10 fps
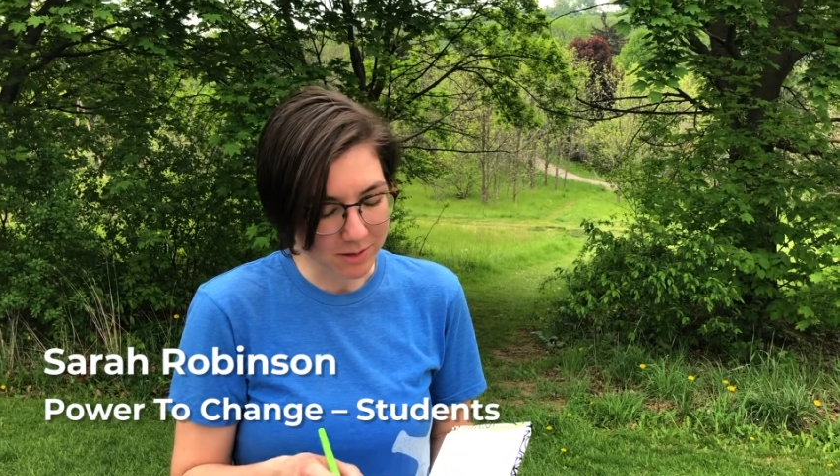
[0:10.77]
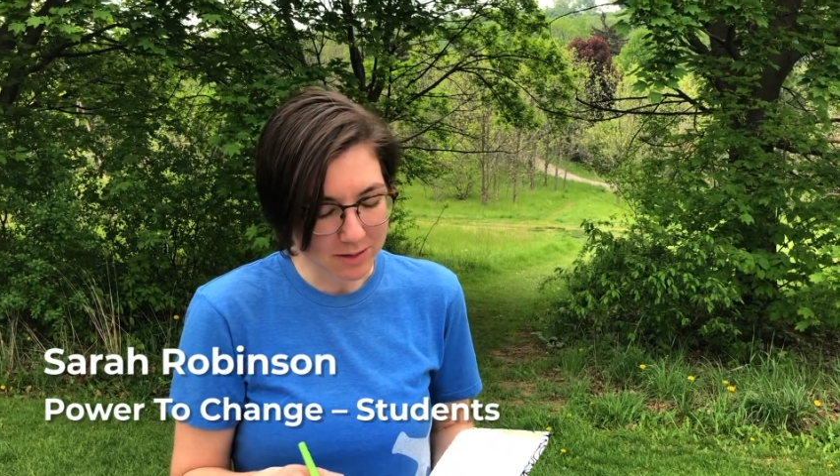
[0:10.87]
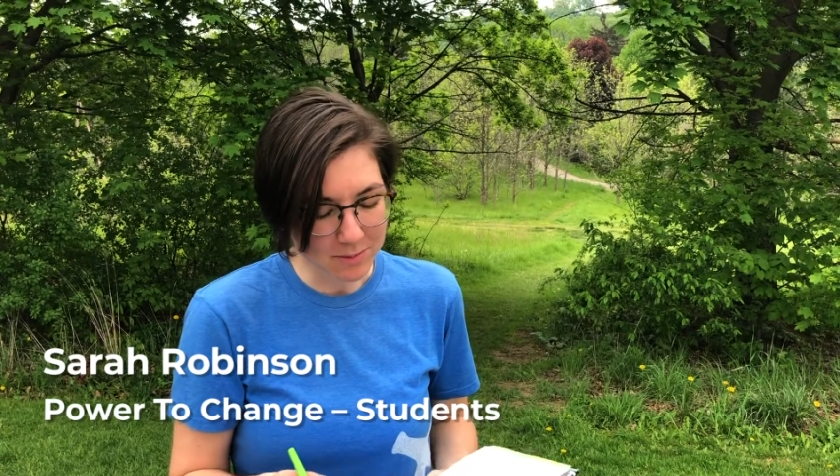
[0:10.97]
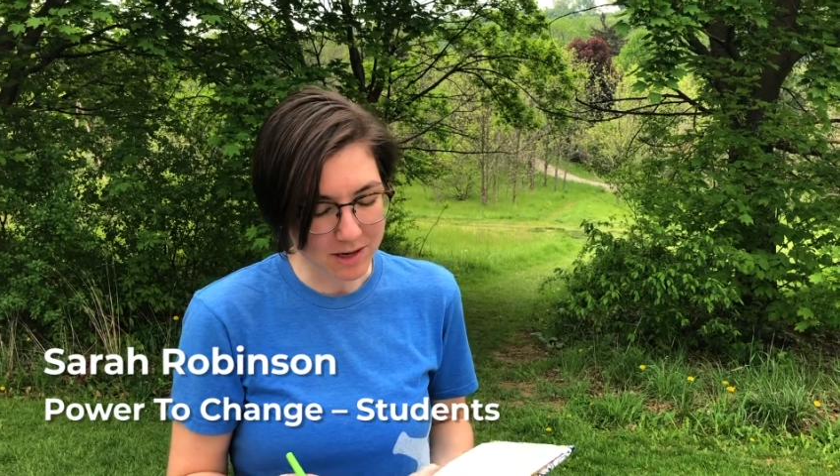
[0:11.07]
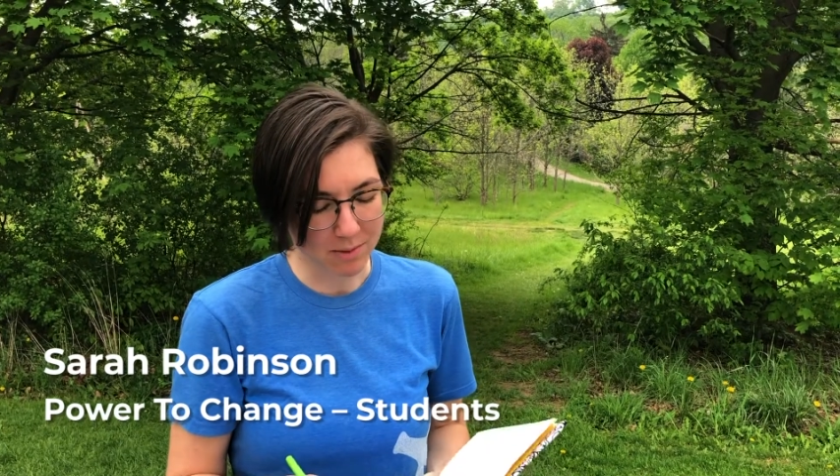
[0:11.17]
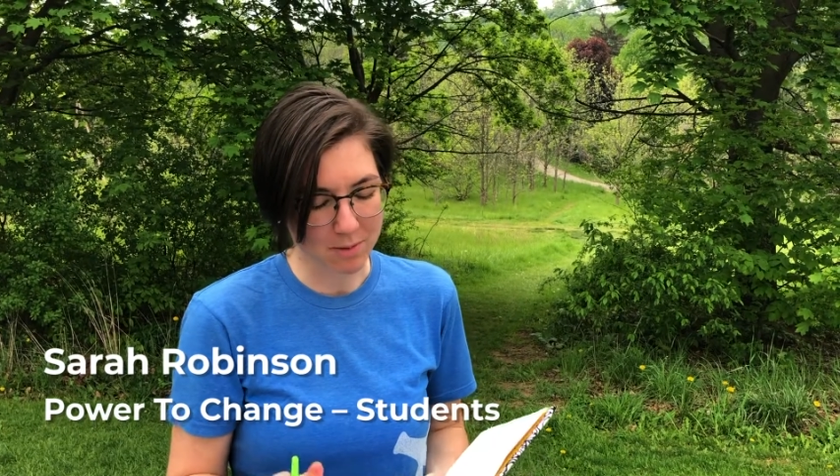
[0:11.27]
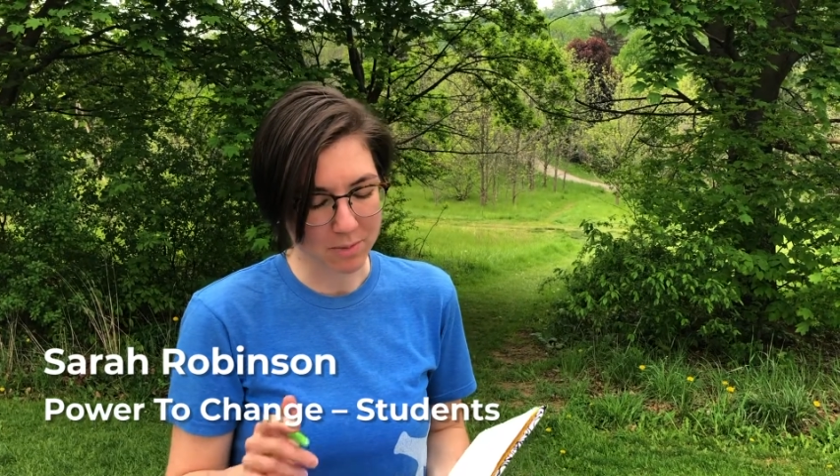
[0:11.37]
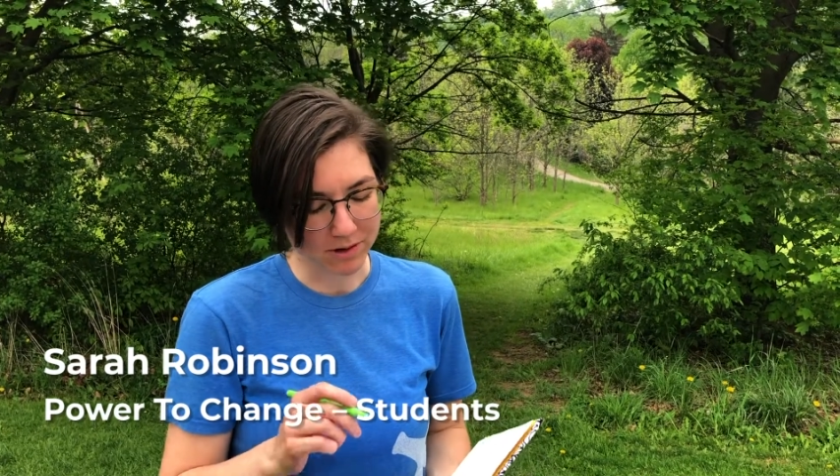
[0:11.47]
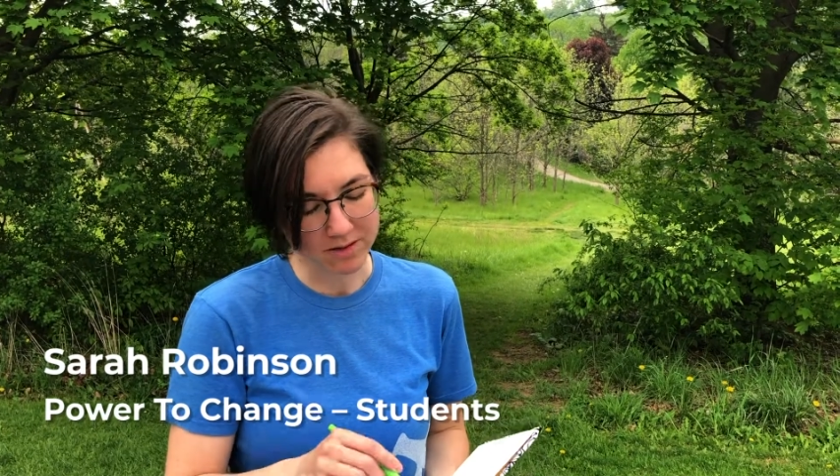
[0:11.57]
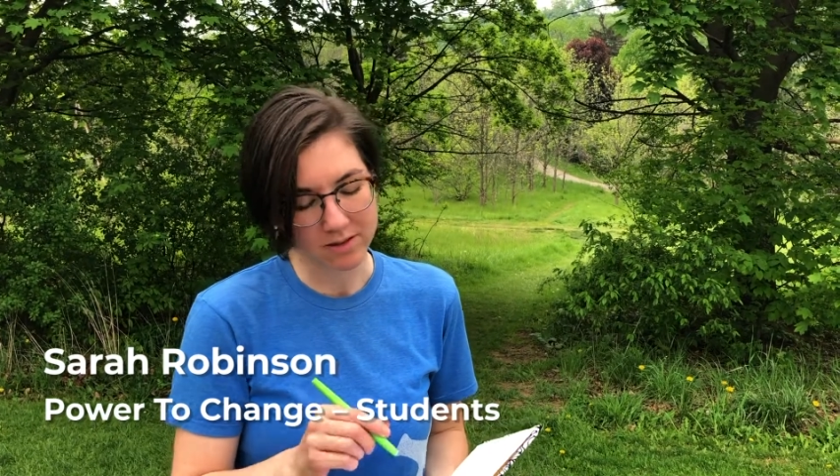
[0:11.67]
want to become a
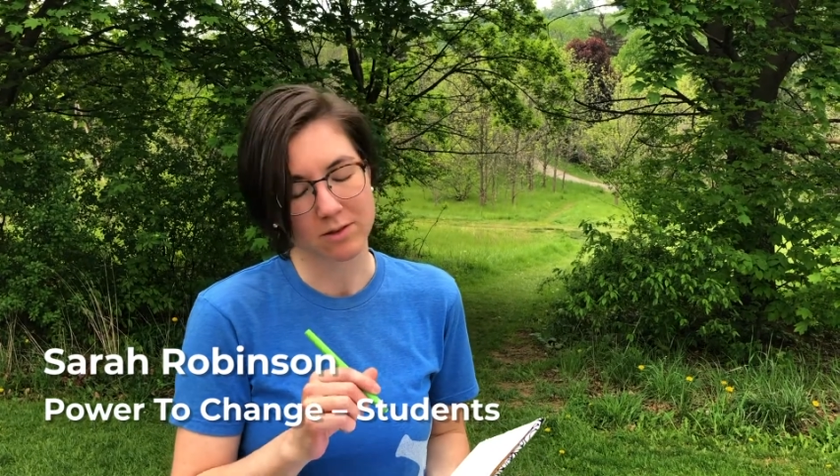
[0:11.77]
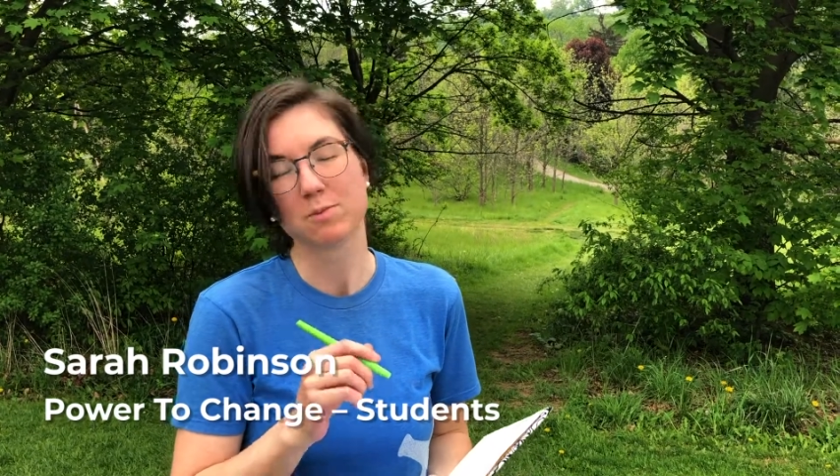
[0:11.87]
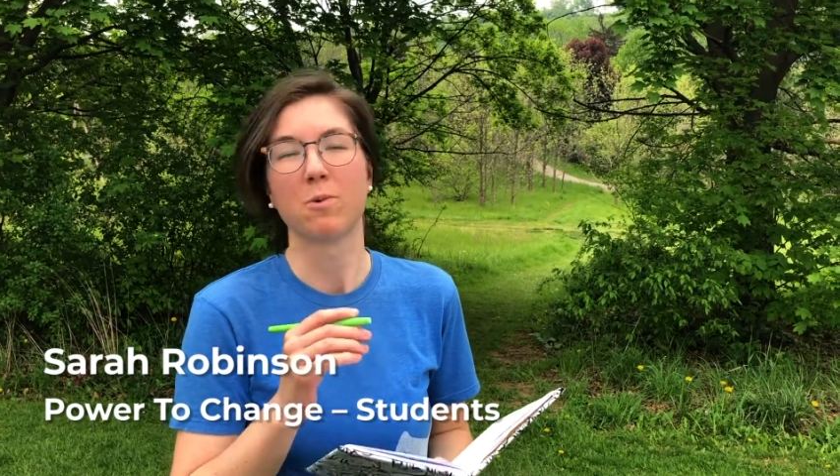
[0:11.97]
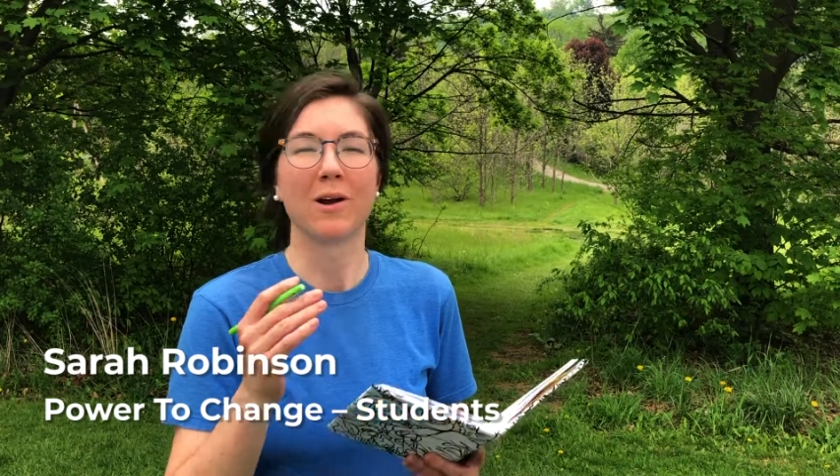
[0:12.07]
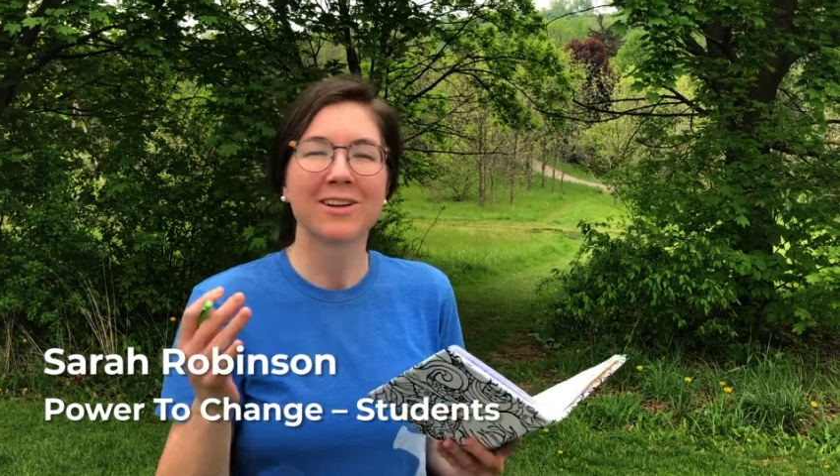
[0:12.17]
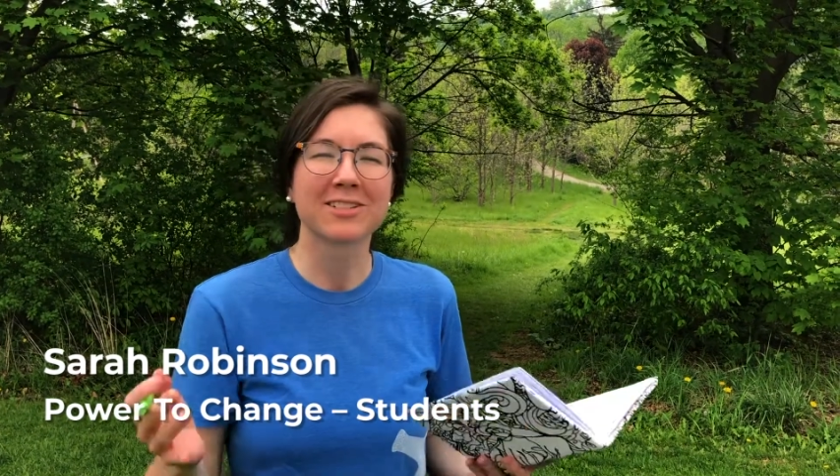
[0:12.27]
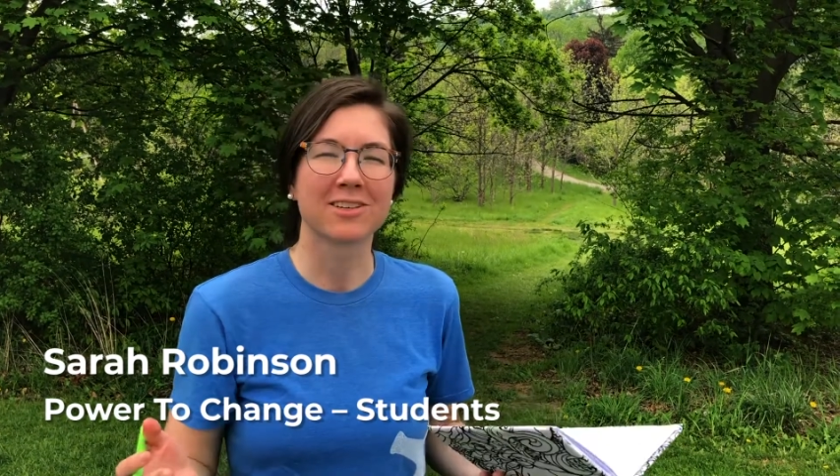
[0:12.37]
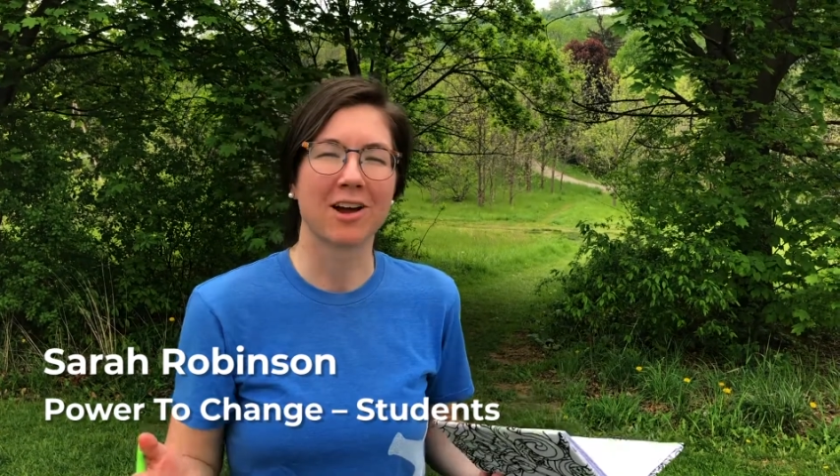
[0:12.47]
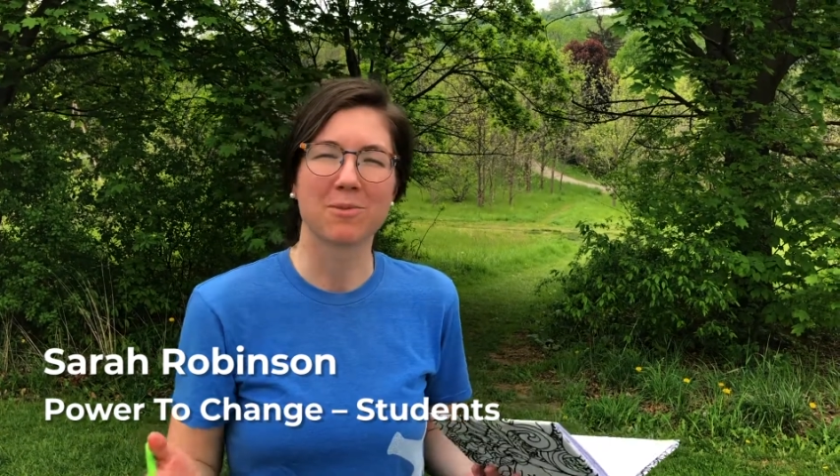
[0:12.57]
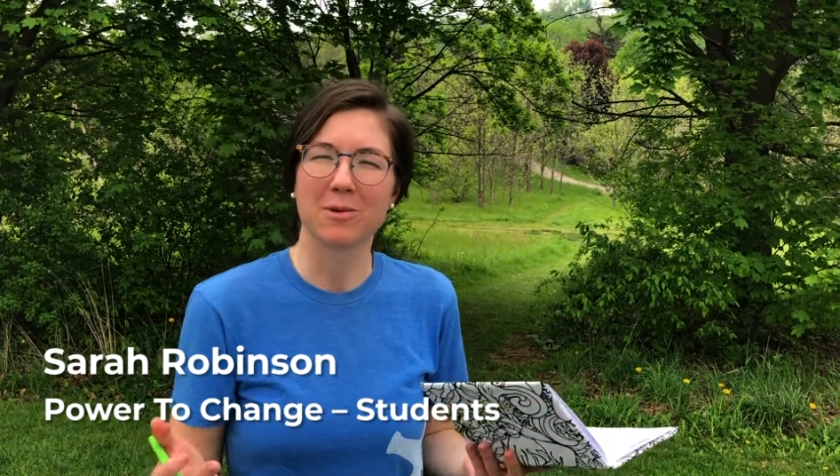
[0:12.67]
person who's pointed to
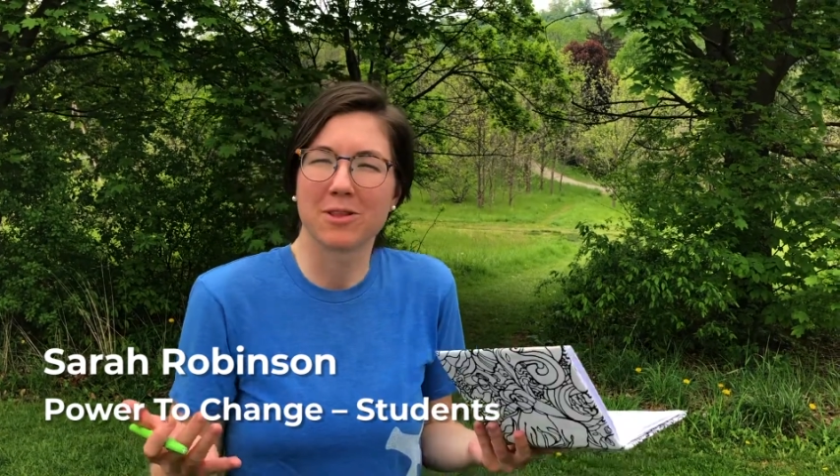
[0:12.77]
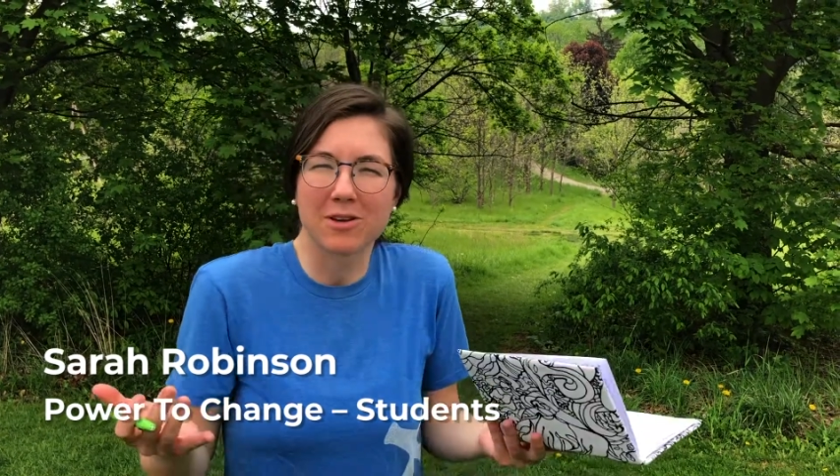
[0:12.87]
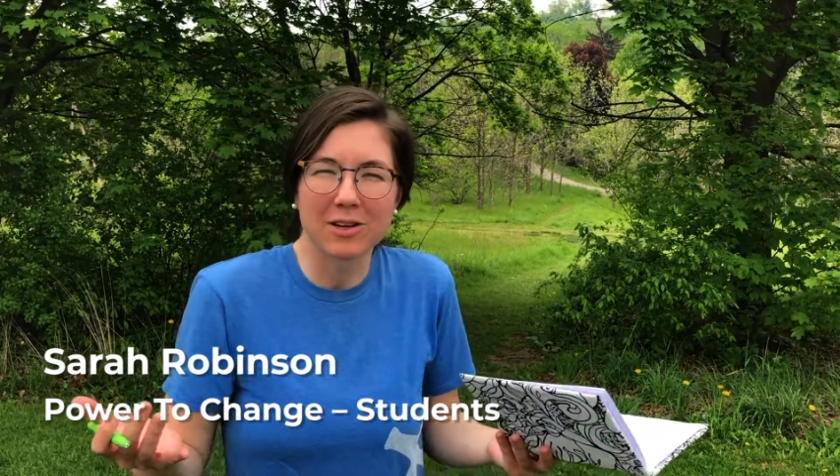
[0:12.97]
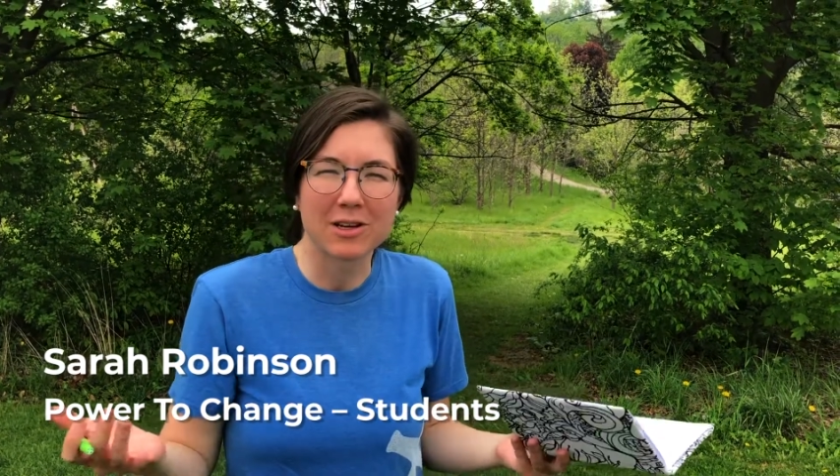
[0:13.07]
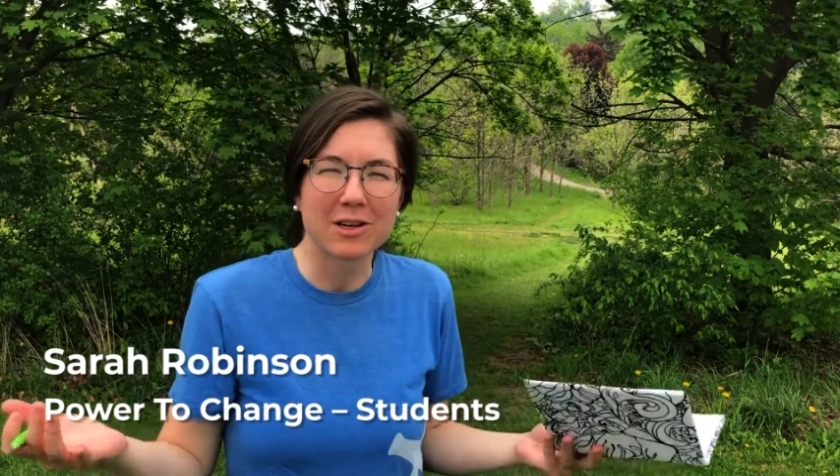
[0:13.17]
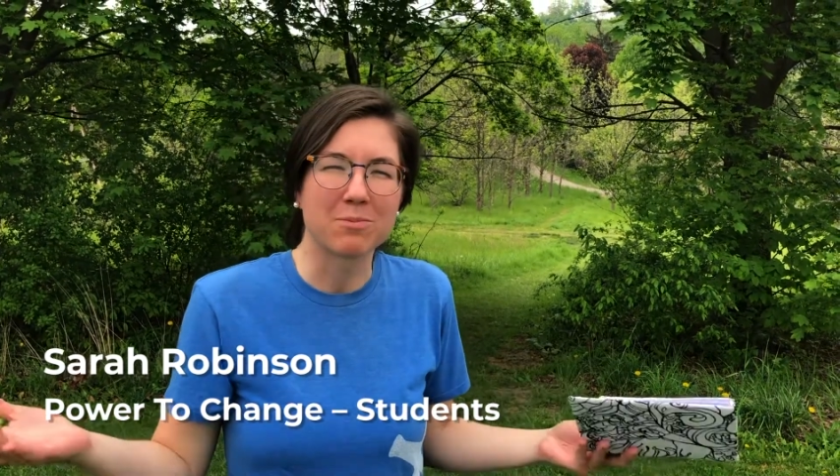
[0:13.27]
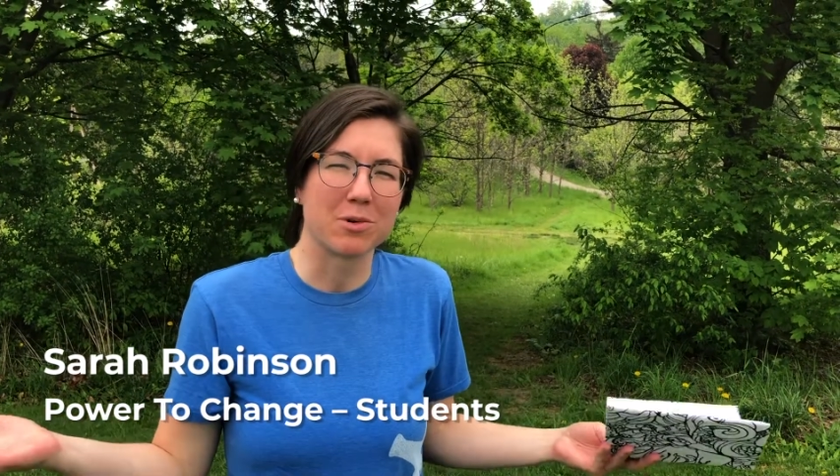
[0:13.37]
God by the good